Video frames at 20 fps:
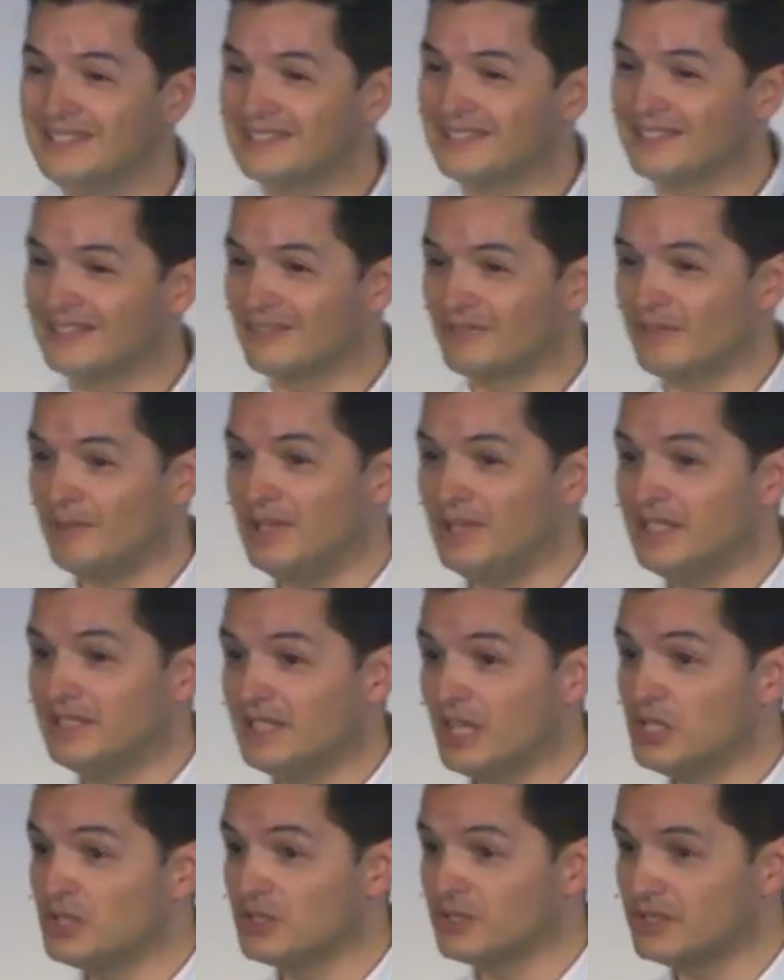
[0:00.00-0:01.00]
in this
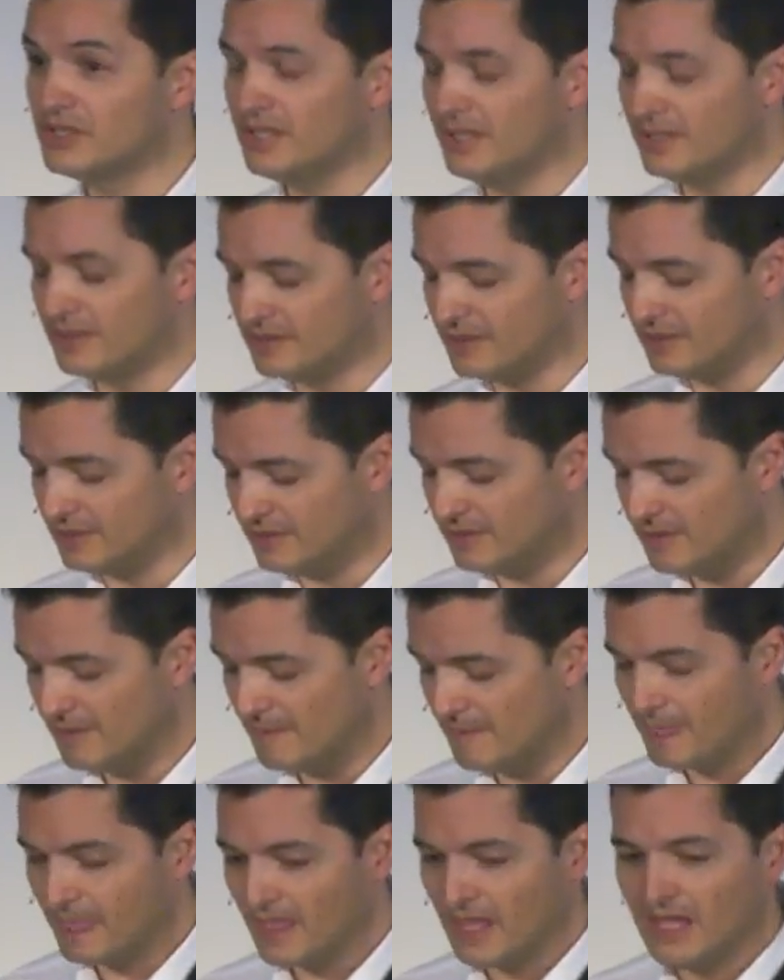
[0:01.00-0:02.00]
rehabilitation center.
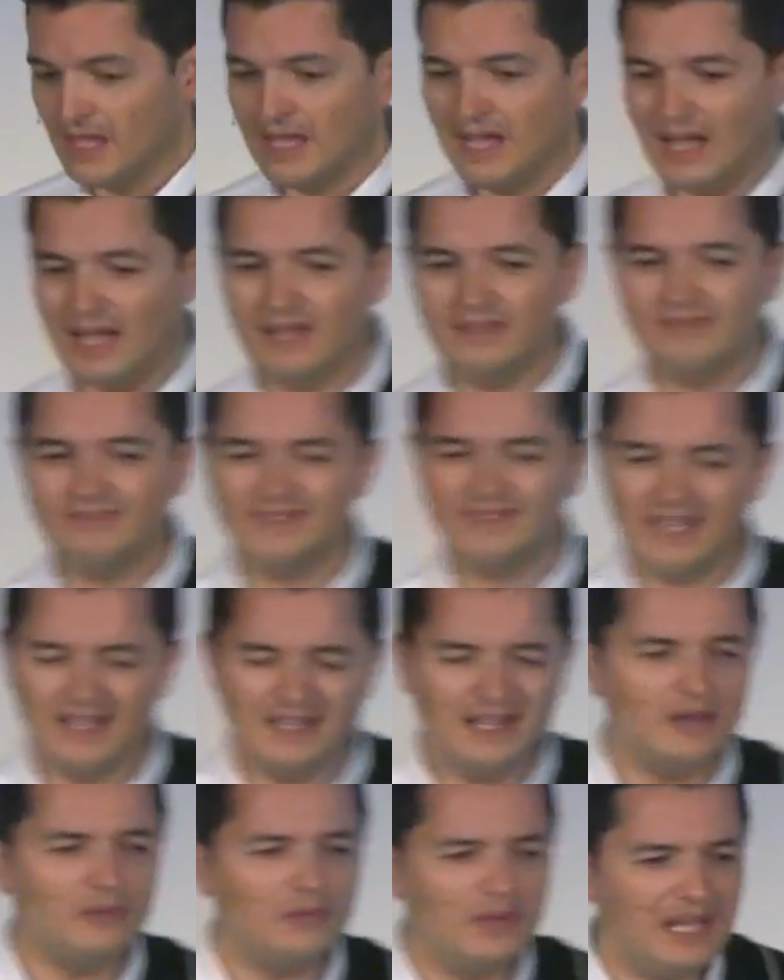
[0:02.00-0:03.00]
And
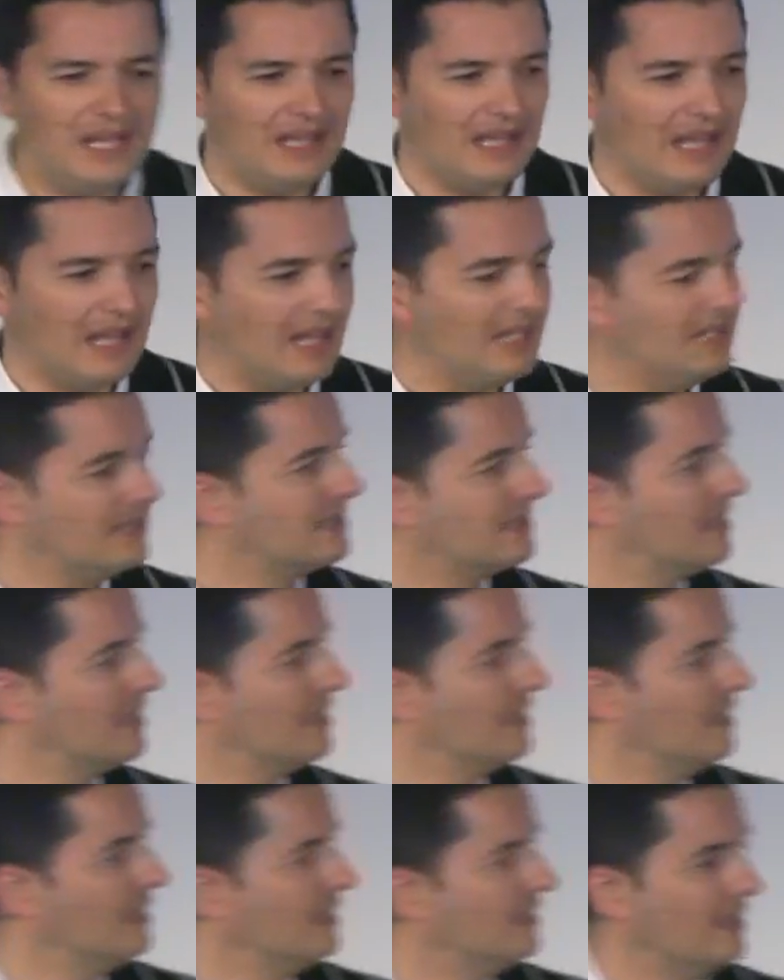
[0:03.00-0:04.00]
then I realized
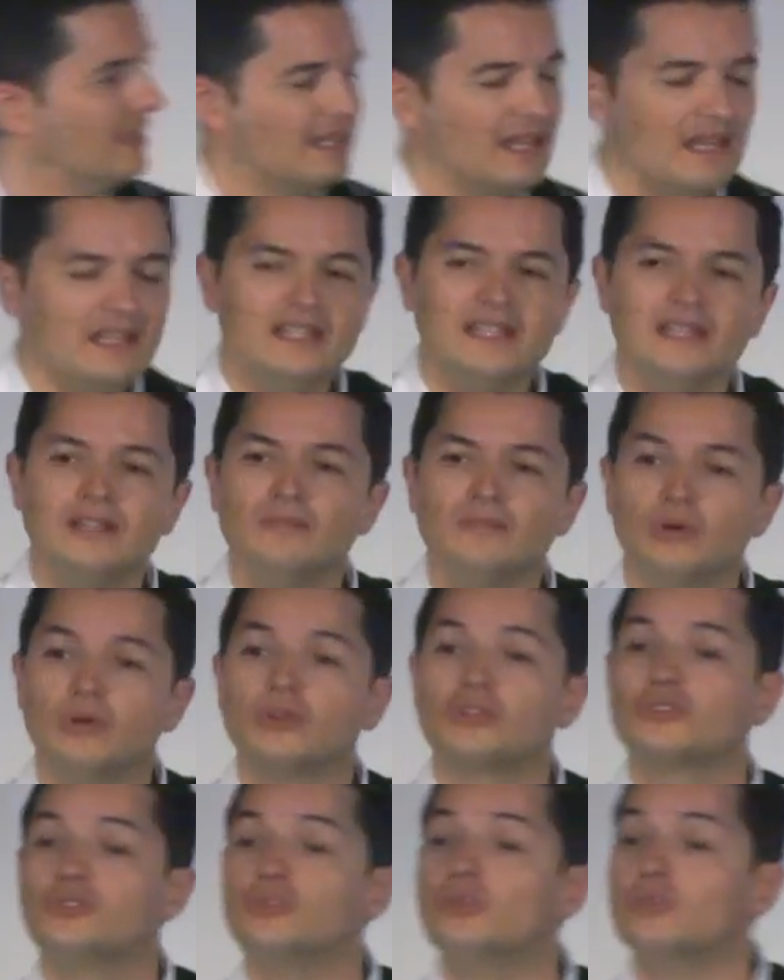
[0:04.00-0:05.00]
that I needed
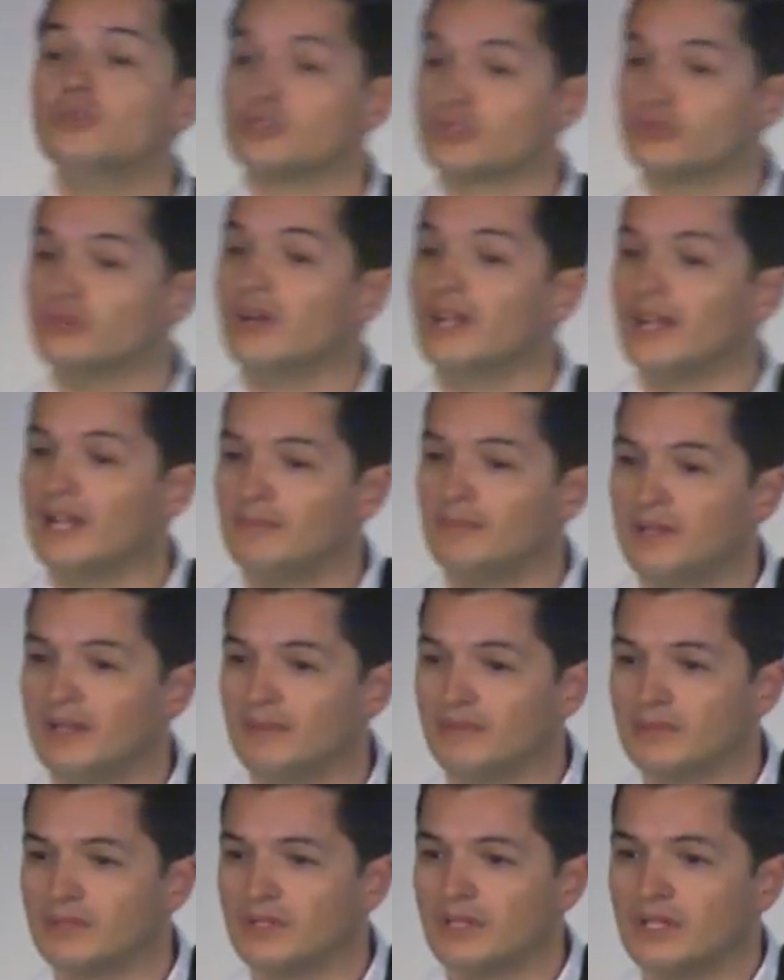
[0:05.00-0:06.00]
more tools to help
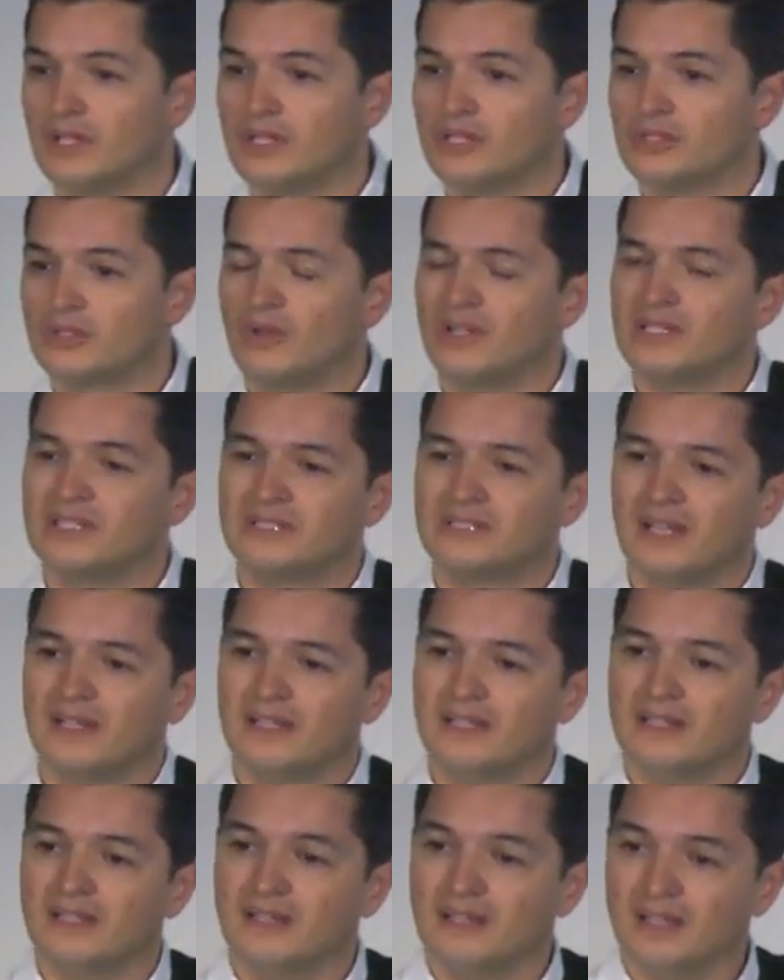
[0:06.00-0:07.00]
them. So I
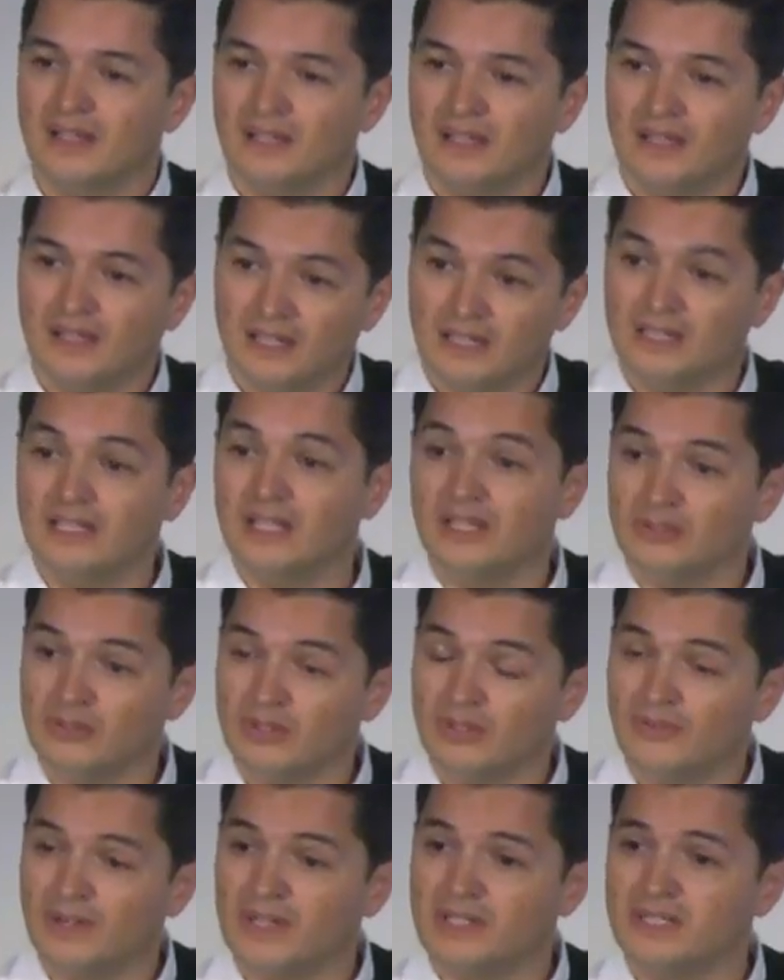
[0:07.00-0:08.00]
studied uh, in the
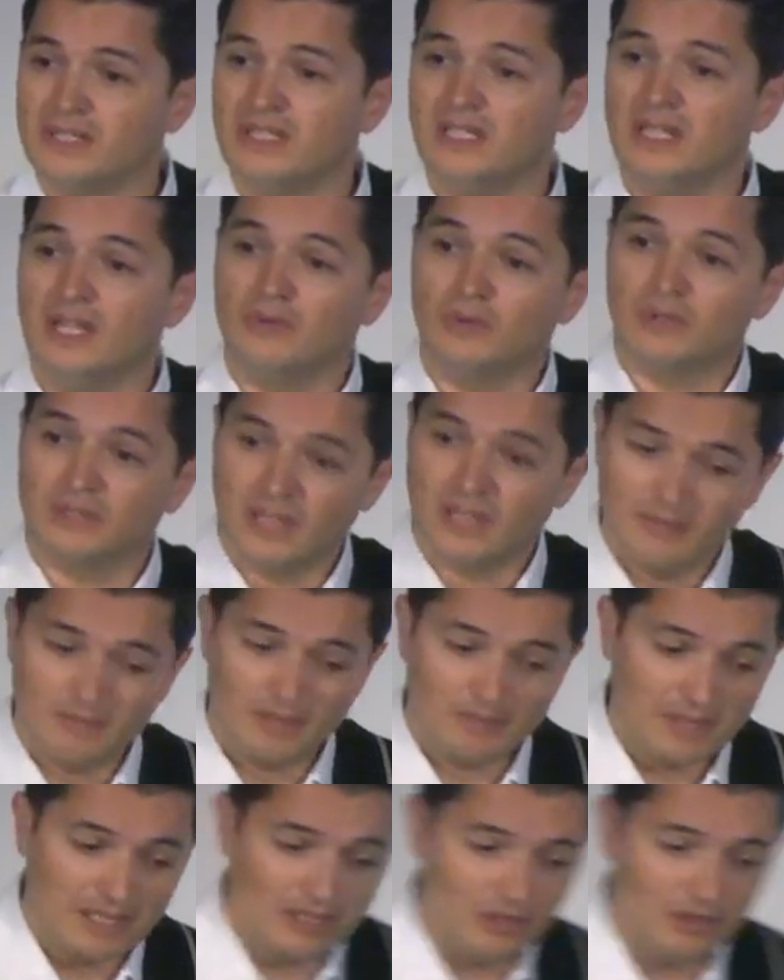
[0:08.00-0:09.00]
university. I am a